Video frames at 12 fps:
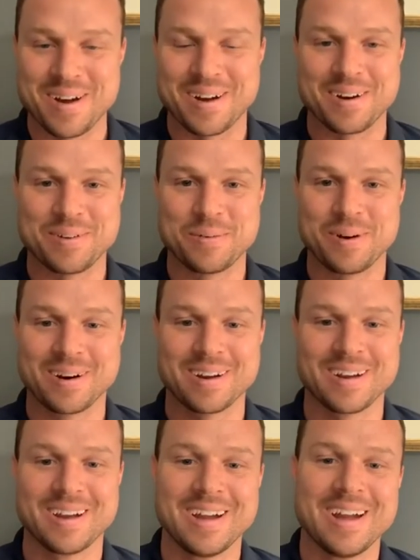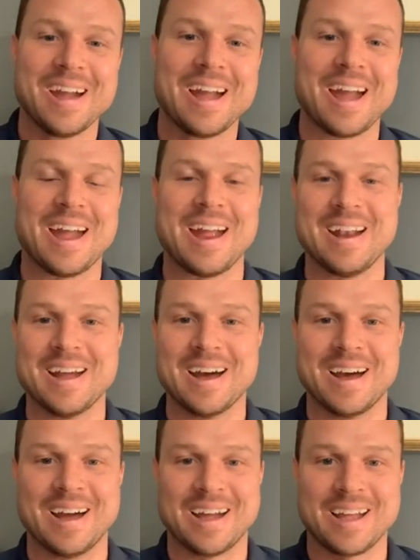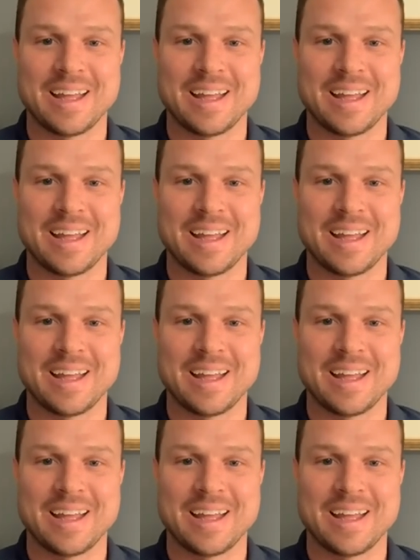her work, and uh,